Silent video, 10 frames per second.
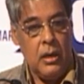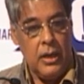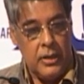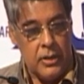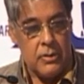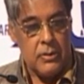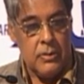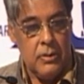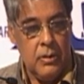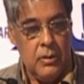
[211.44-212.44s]
Let us
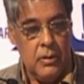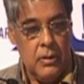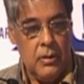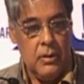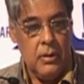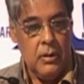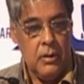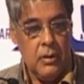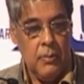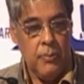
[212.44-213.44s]

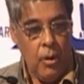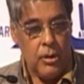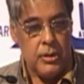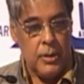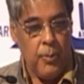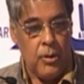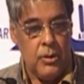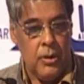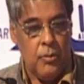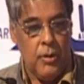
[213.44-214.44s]
pause and
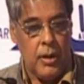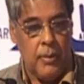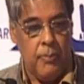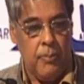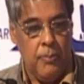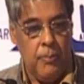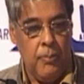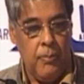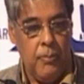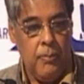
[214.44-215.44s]
ponder over a
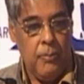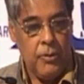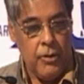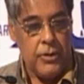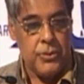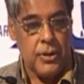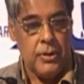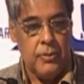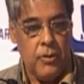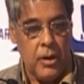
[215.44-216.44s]
question
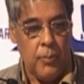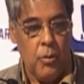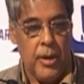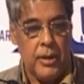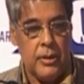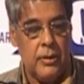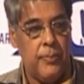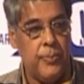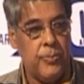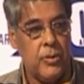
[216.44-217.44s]
for a moment.
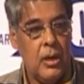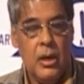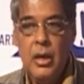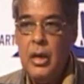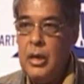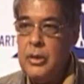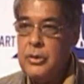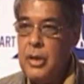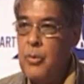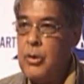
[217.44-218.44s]
Is
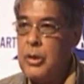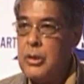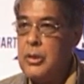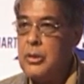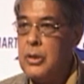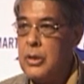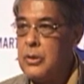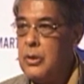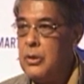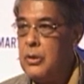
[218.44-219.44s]
democracy just
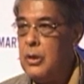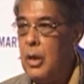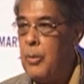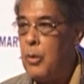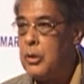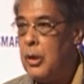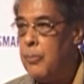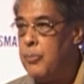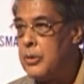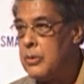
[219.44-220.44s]
about
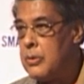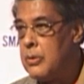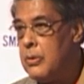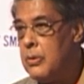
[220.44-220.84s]
numbers?